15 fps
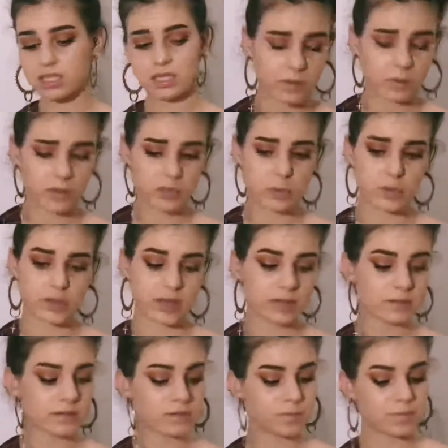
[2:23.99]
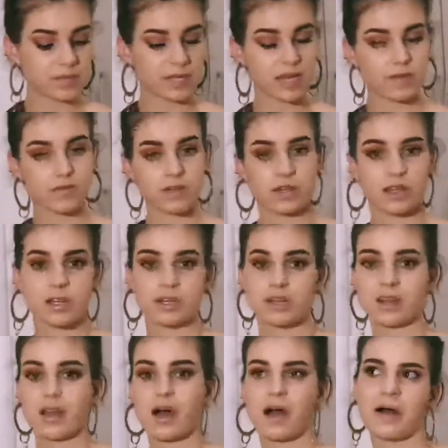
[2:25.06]
You will then be given
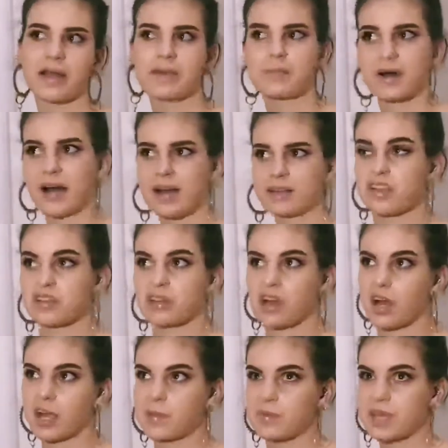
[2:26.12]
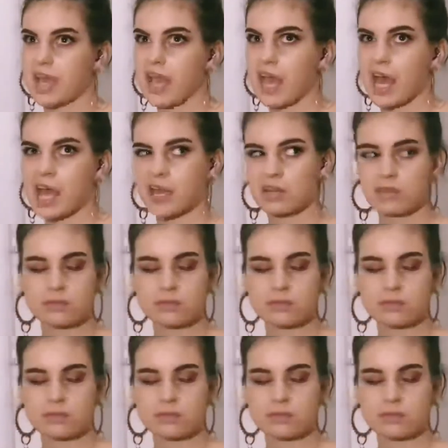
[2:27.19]
an IBAN, an IBAN,